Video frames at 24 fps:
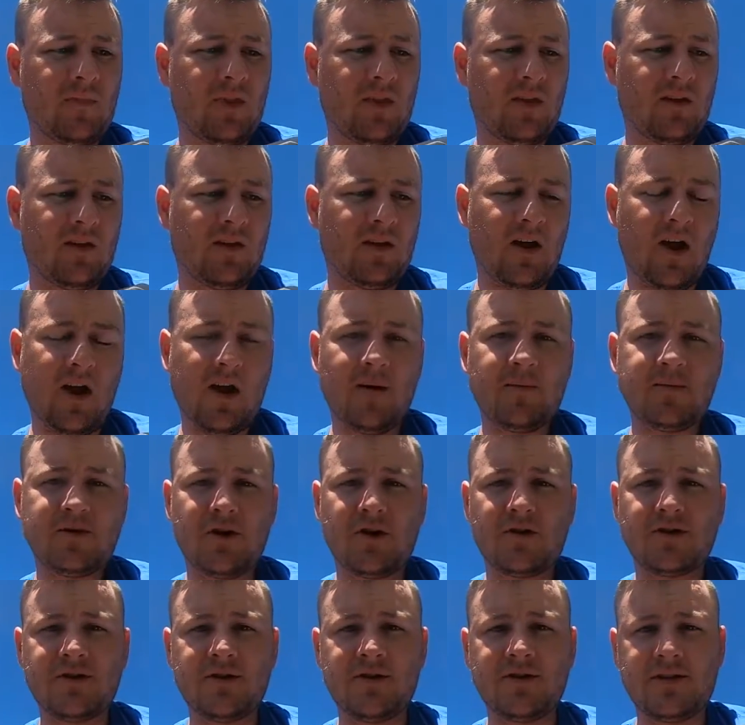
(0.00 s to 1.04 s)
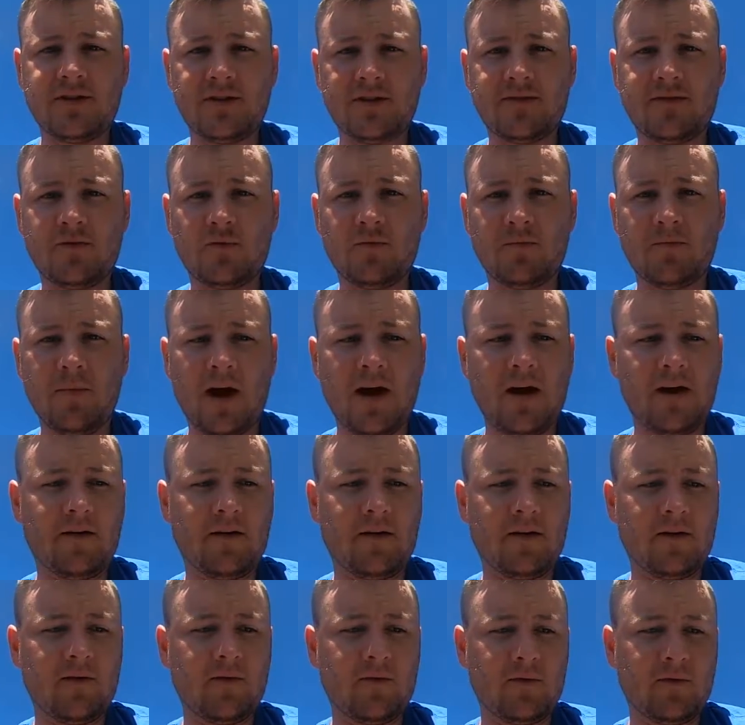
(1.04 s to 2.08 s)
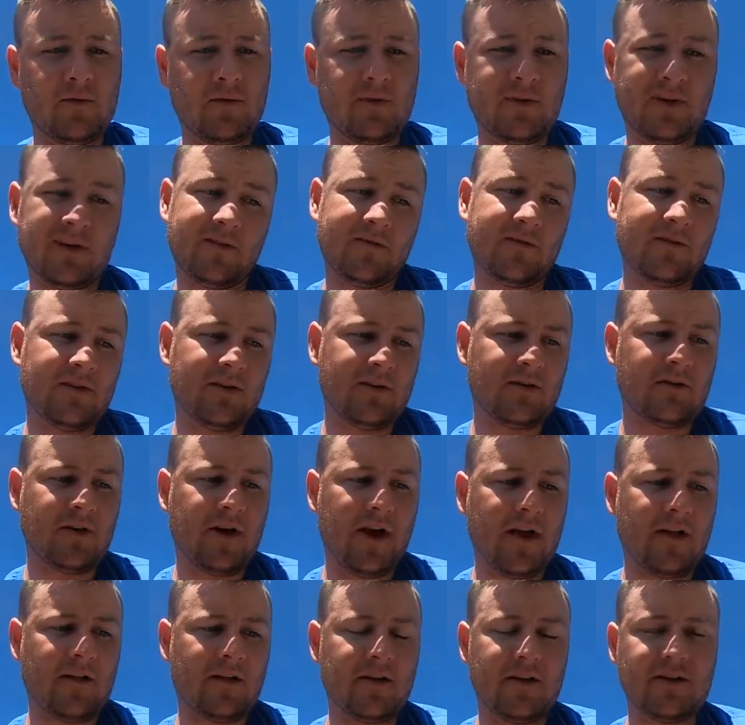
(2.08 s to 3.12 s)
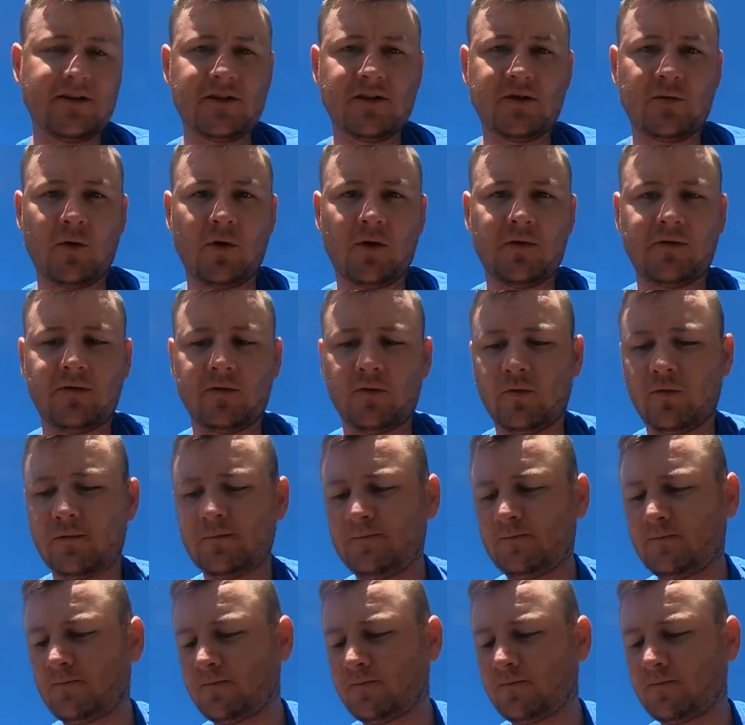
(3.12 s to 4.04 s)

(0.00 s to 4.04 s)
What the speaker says: that, hey, I'm charging a 6-volt battery. Well, in reality, it's a 12-volt.